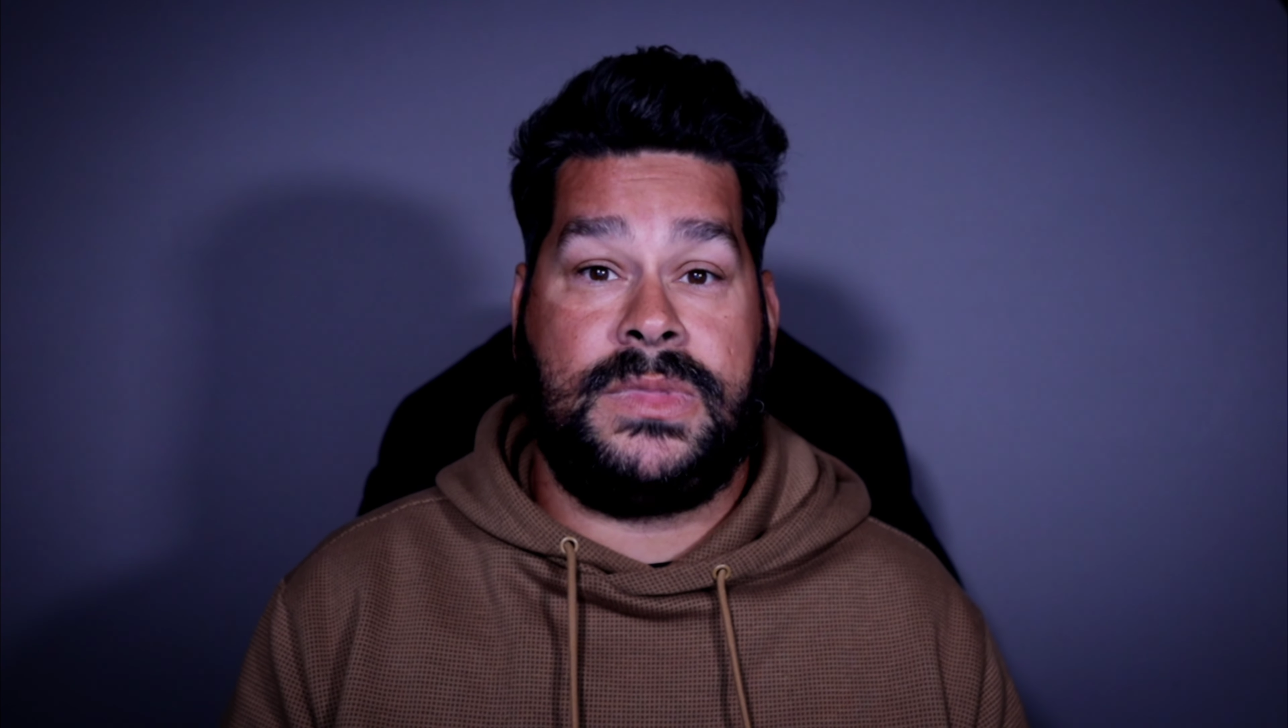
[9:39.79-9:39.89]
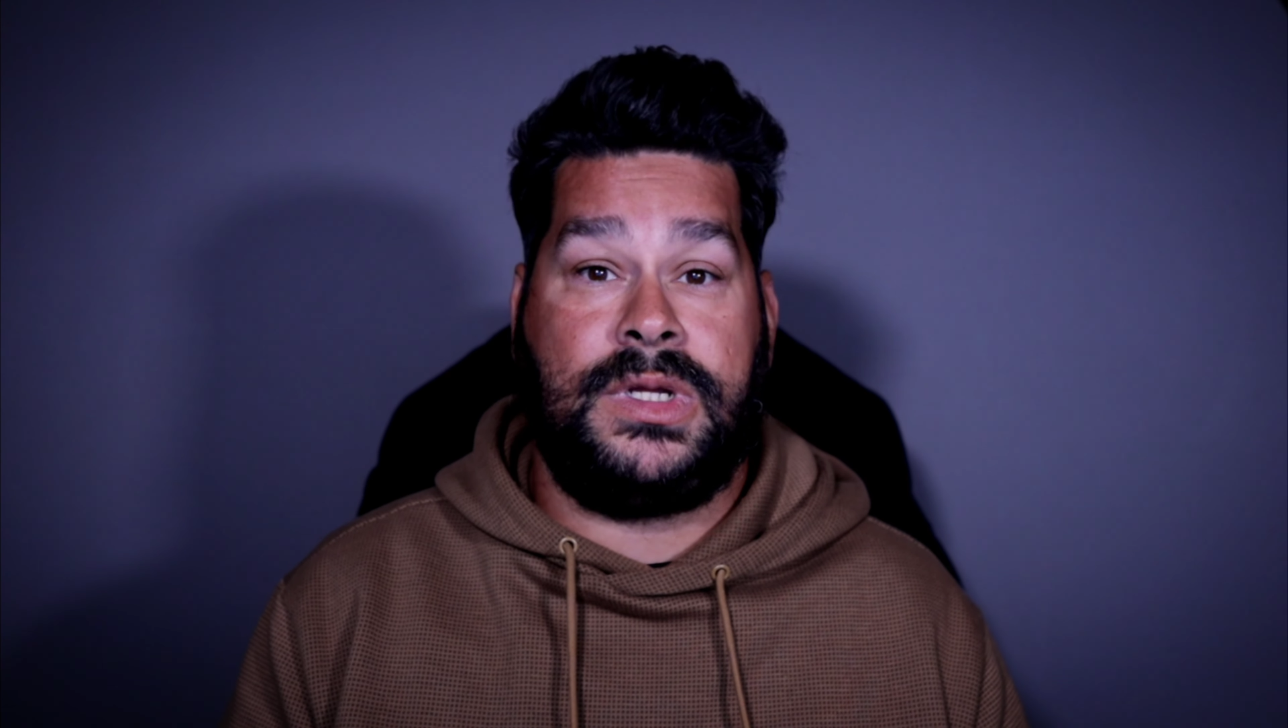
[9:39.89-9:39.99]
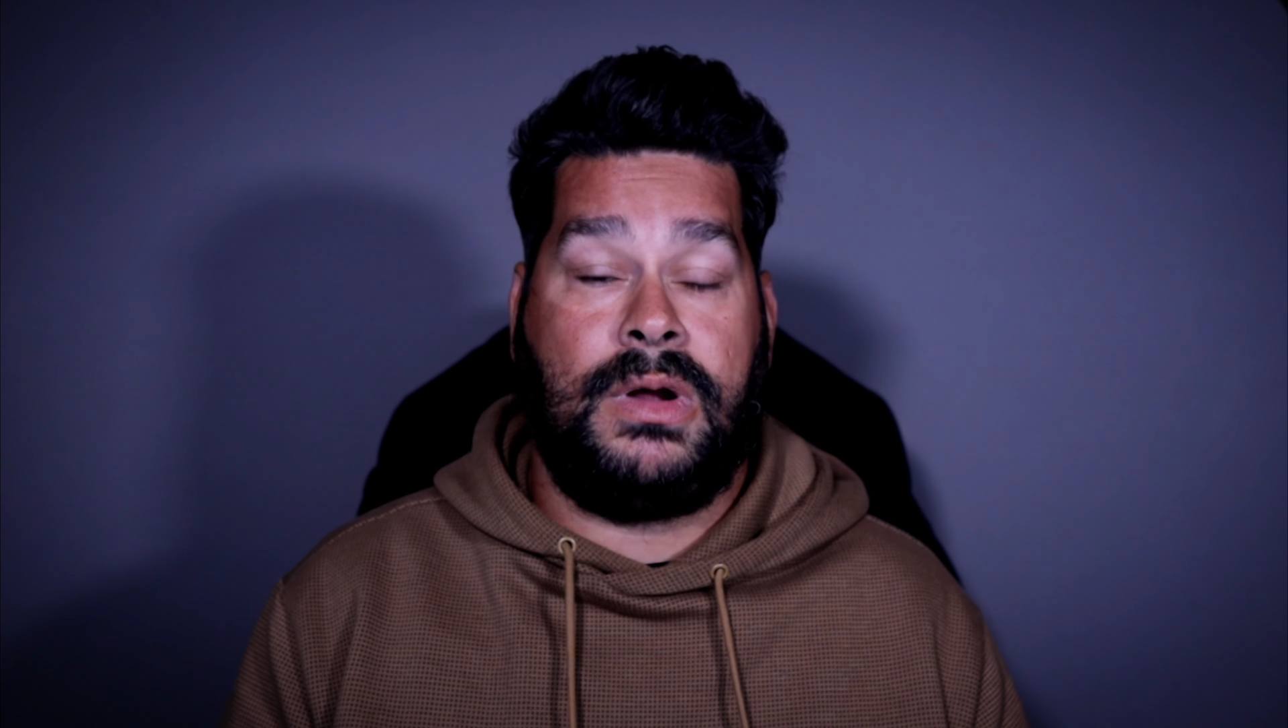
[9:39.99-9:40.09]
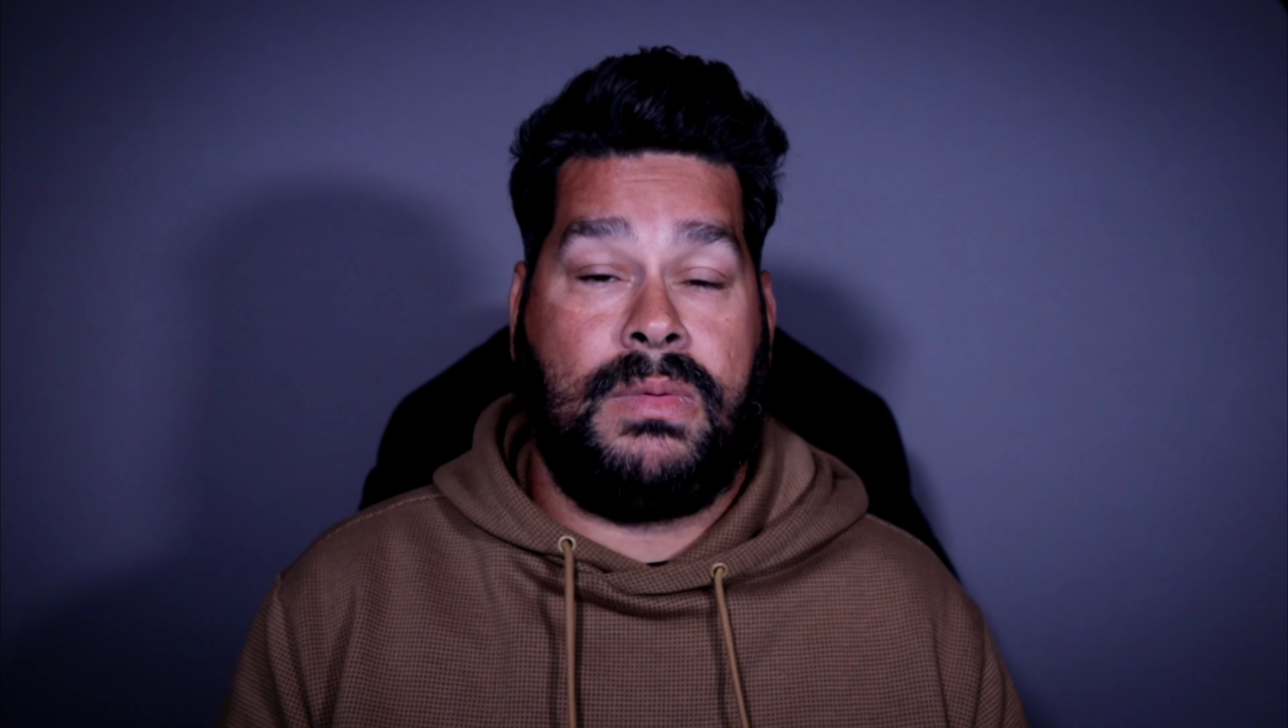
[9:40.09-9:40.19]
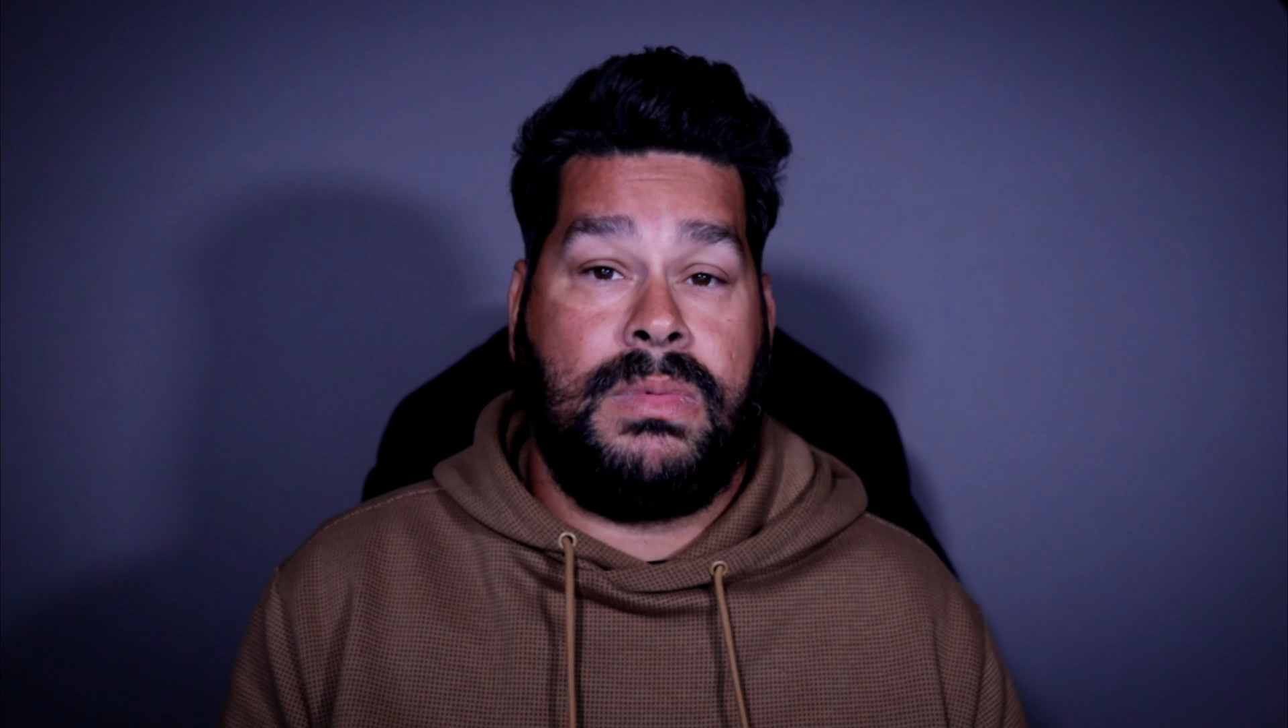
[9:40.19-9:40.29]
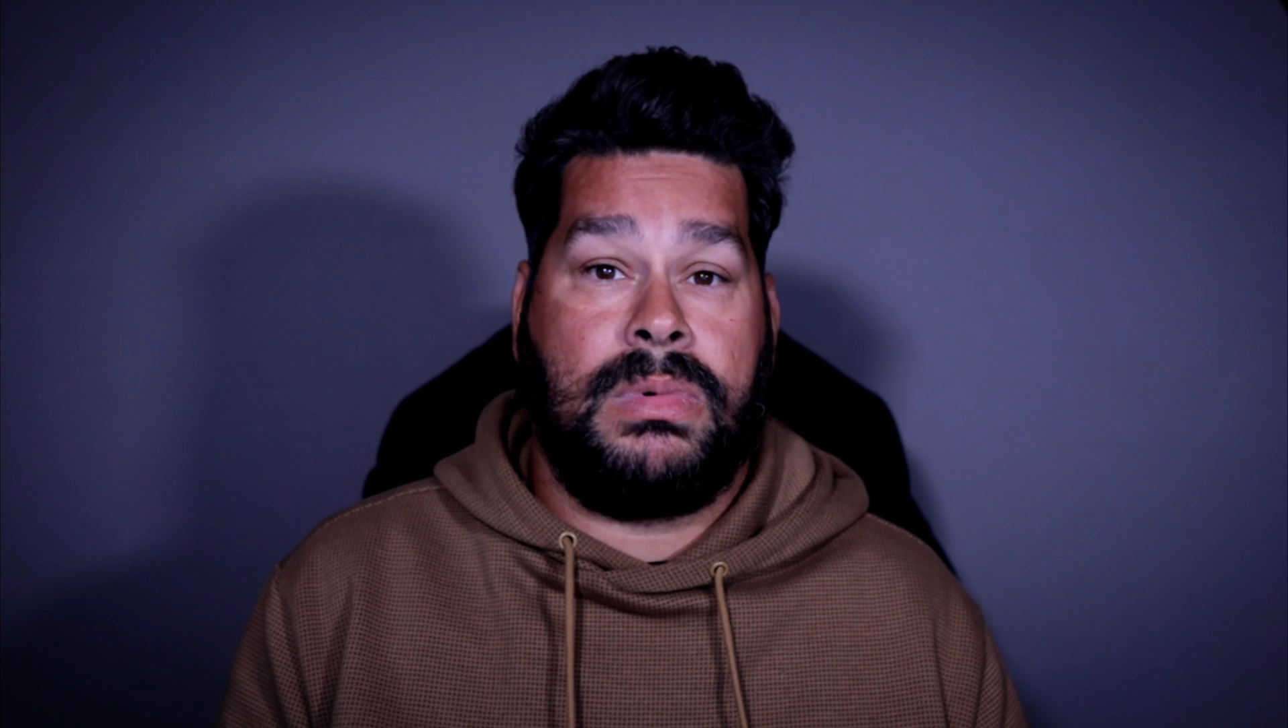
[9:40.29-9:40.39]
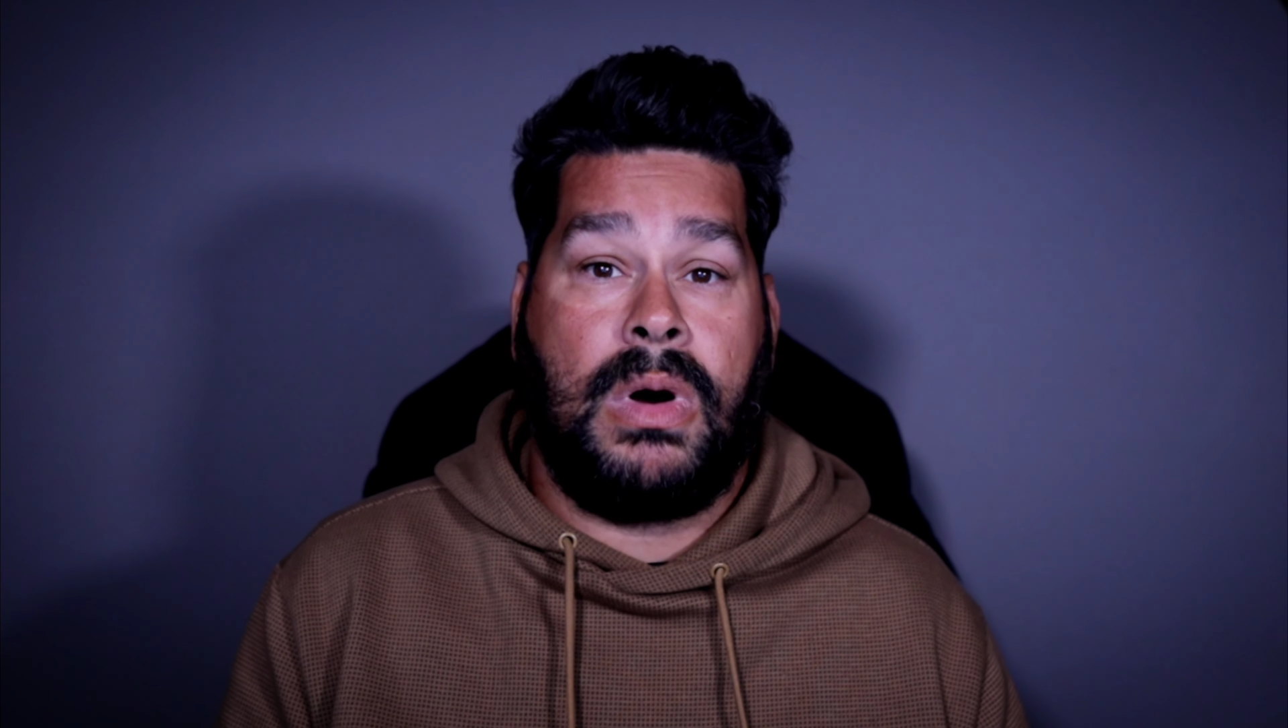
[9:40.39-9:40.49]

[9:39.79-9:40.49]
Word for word: you know,